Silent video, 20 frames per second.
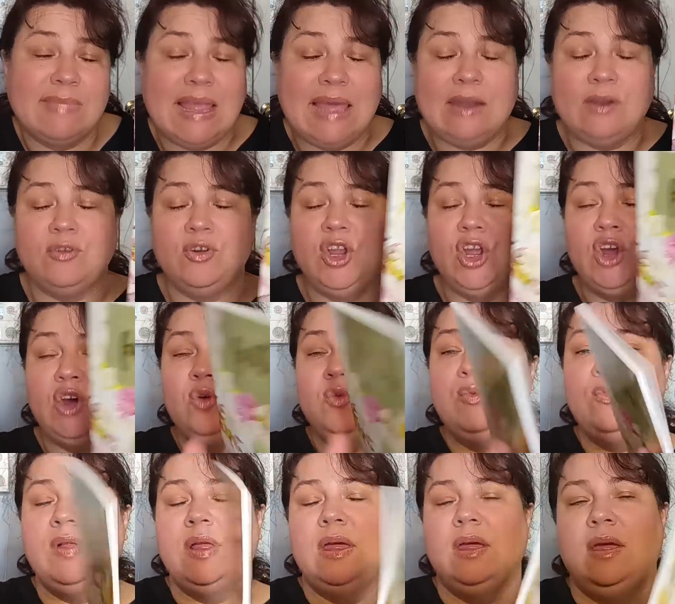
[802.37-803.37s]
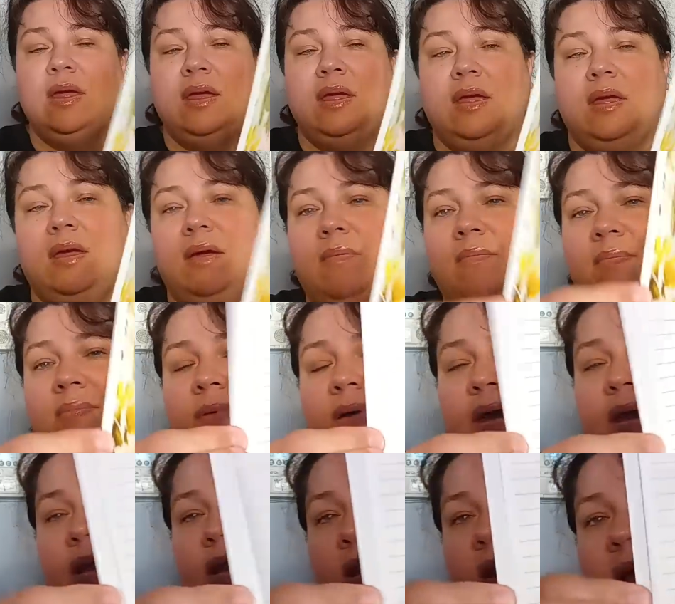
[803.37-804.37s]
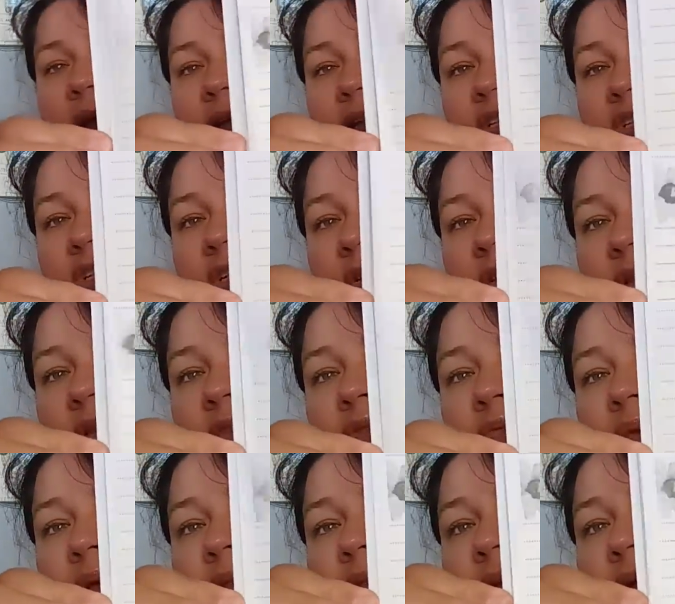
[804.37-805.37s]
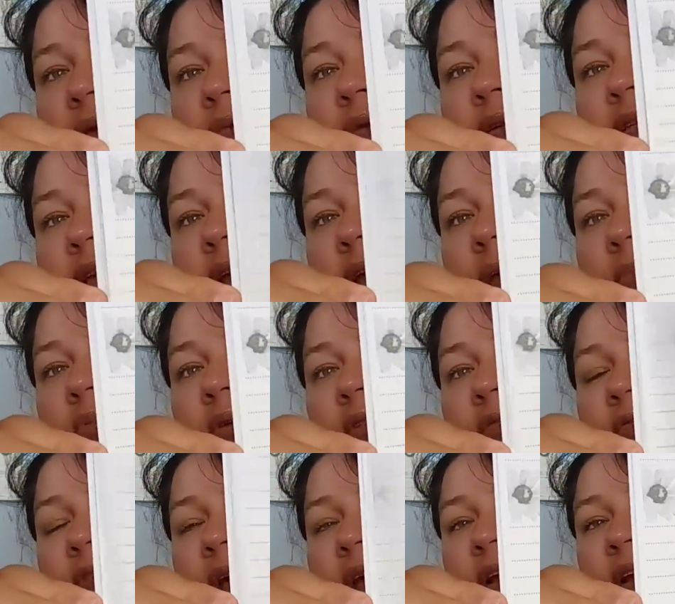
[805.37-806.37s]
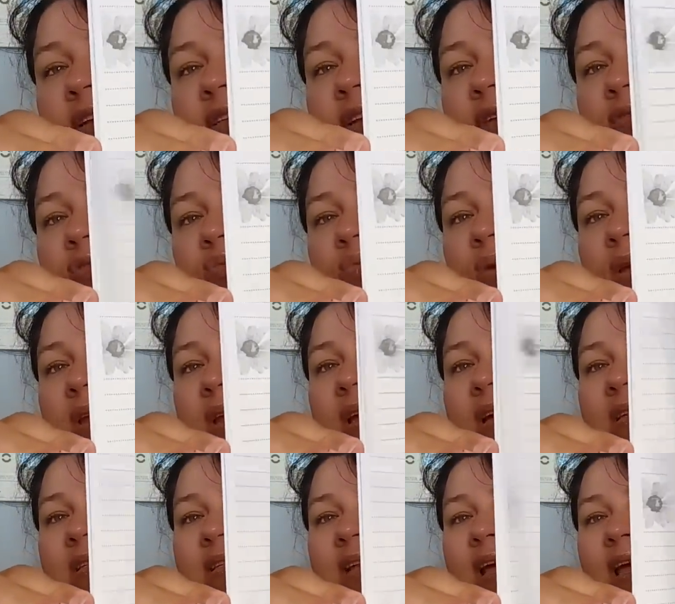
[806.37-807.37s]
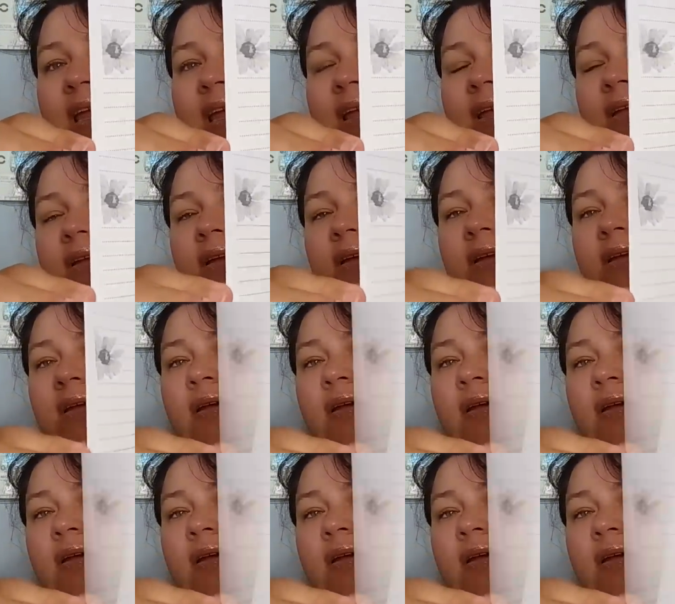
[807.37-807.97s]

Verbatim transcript: I don't know. But I took the three that I was able to find because I was really excited.